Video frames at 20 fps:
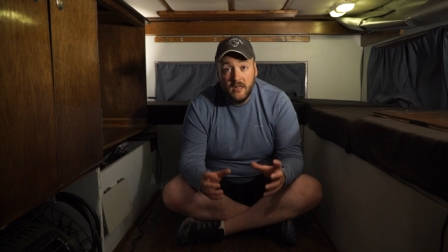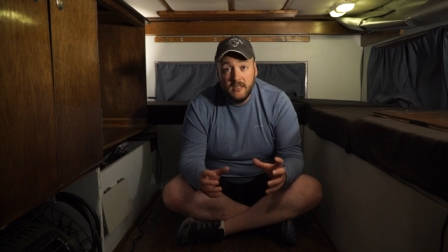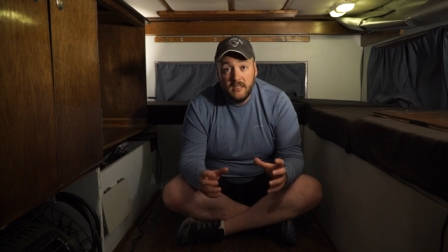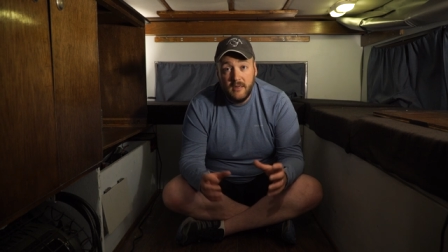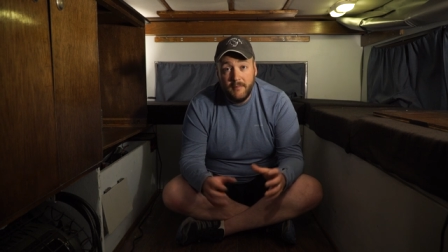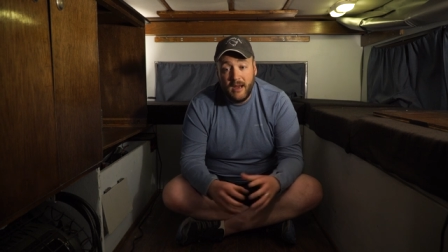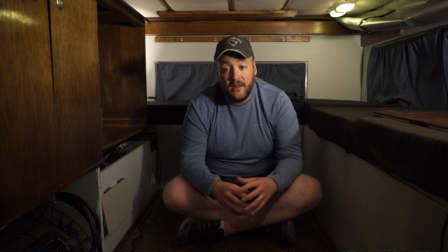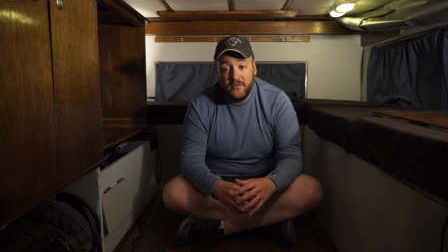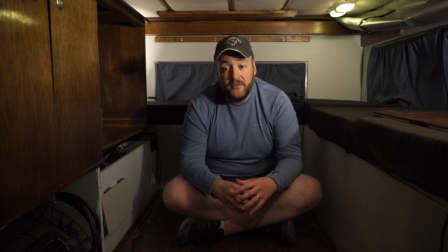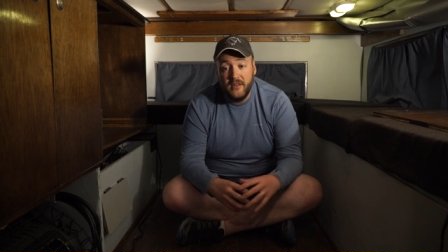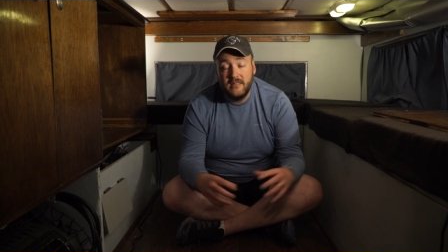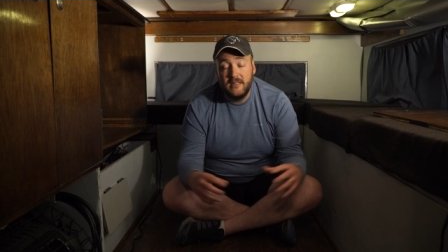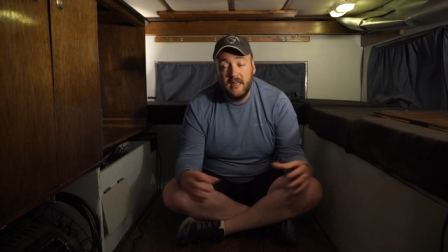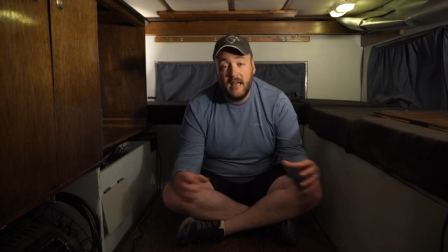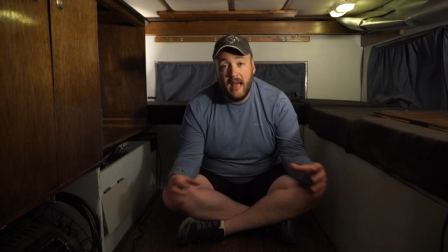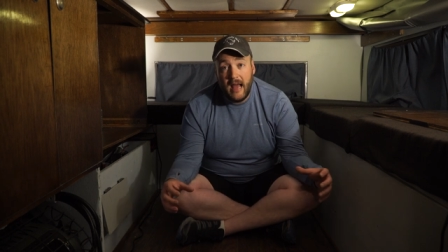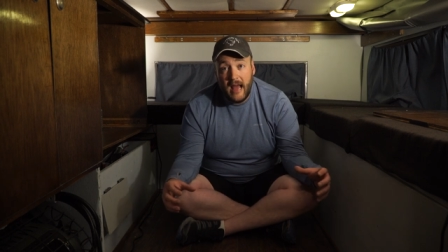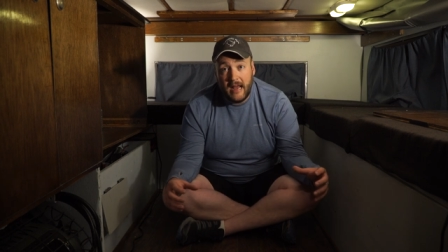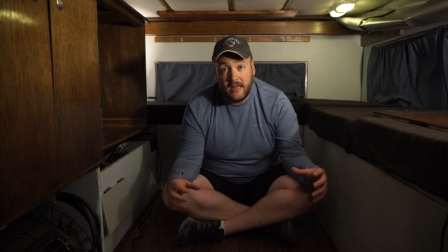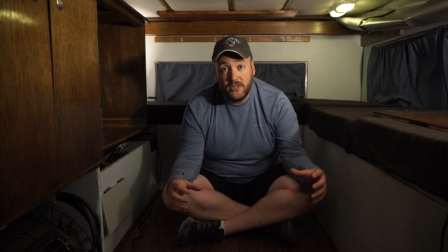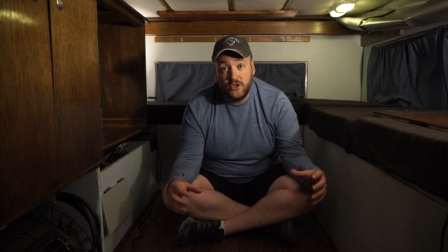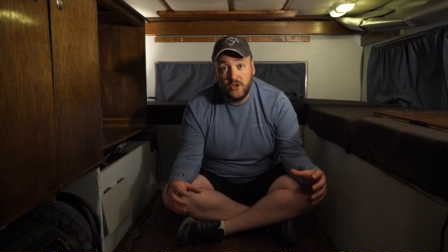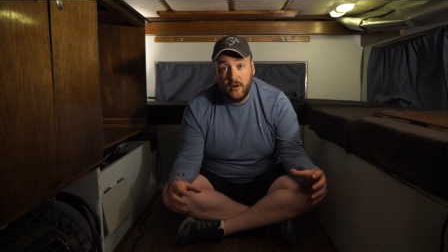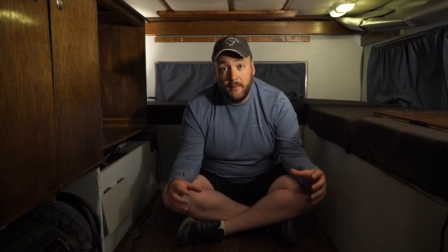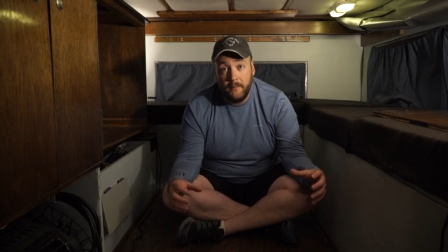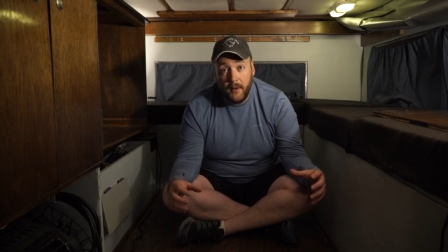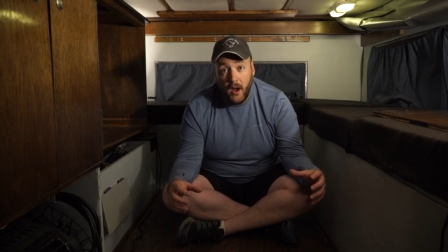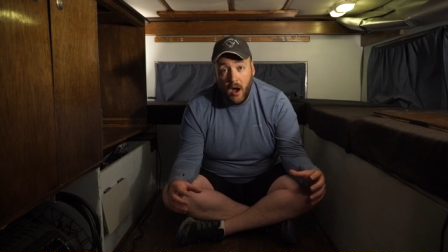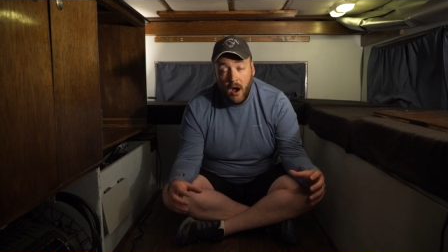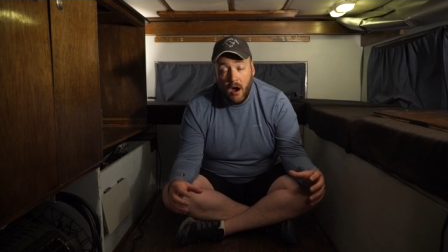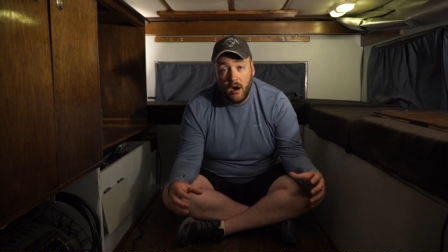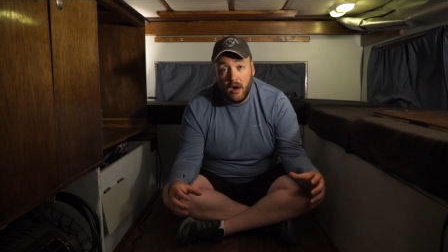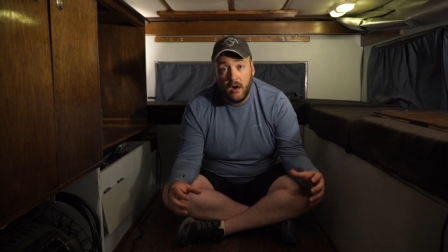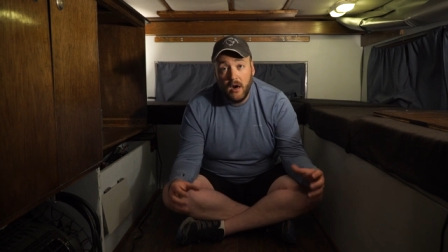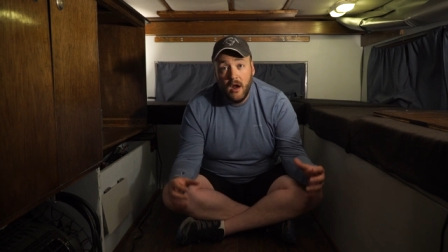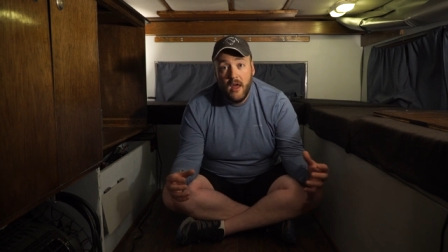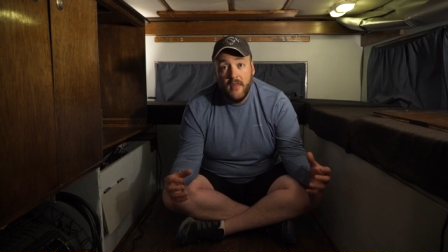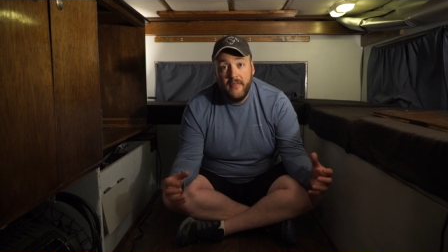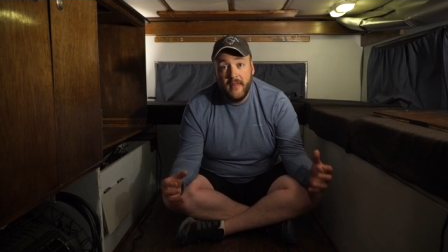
to mount this extra bar